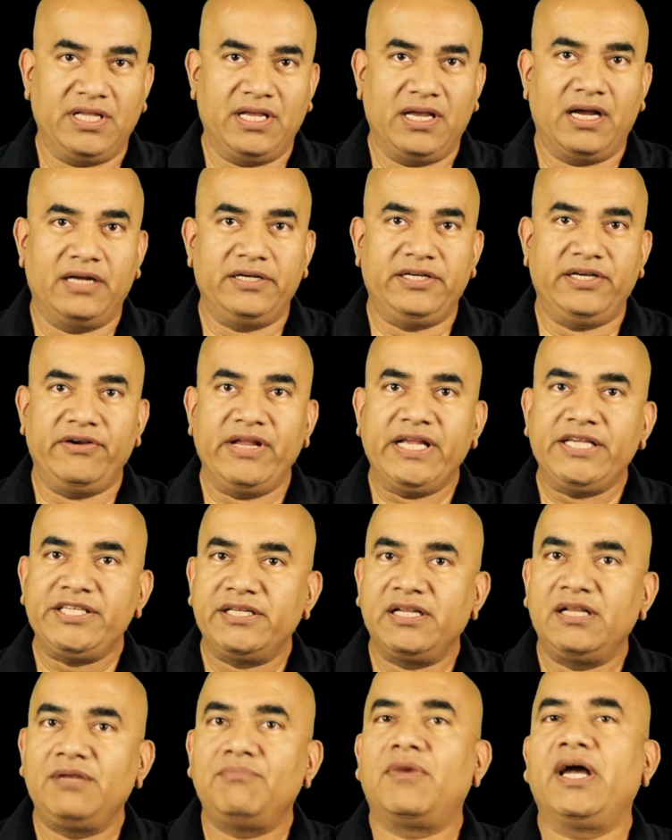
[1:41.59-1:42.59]
A
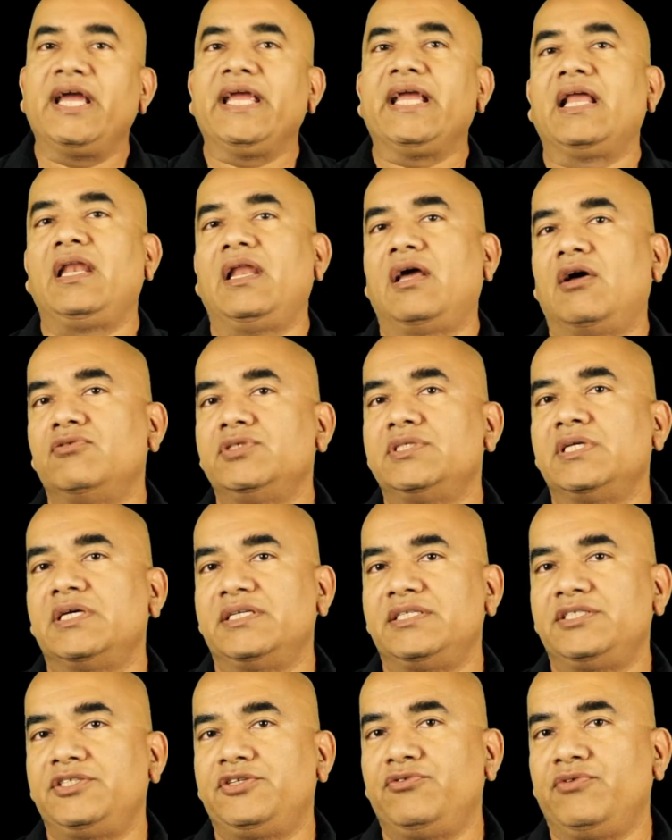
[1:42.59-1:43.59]
directional mic allows
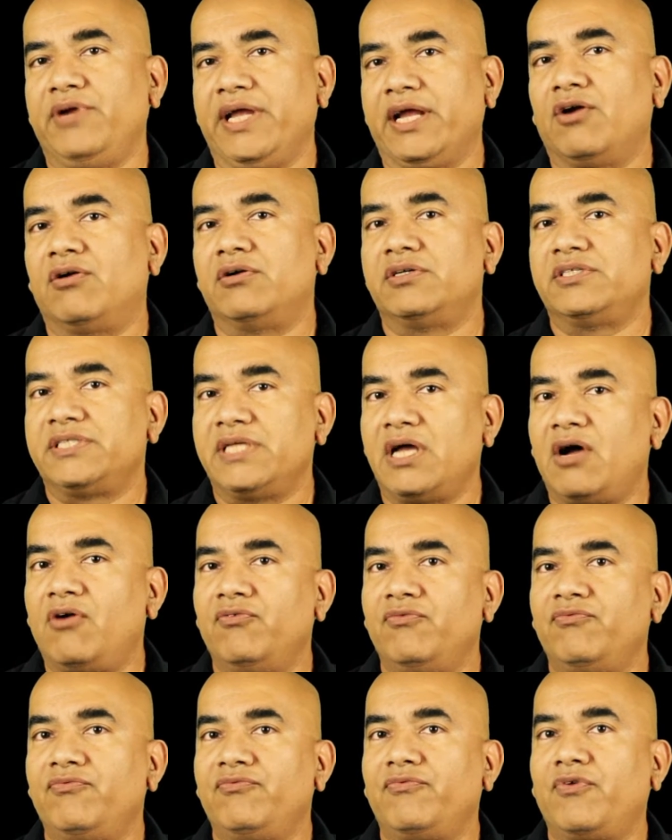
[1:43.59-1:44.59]
us to record
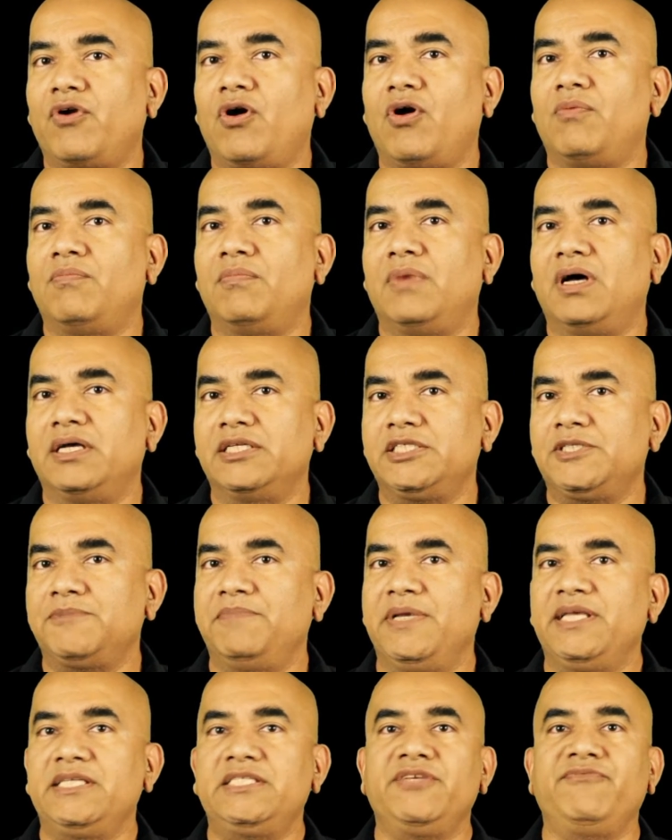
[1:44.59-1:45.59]
sound from a
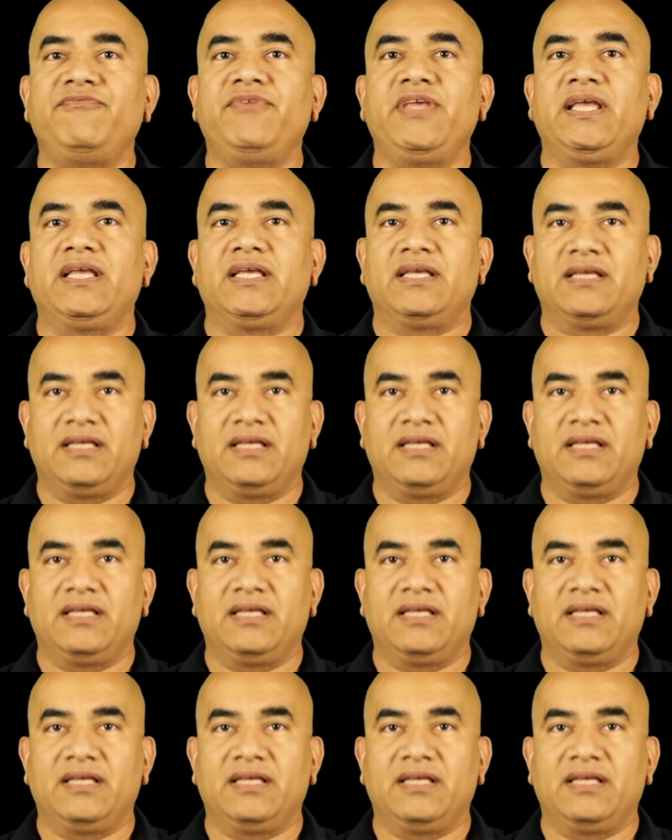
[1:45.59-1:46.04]
specific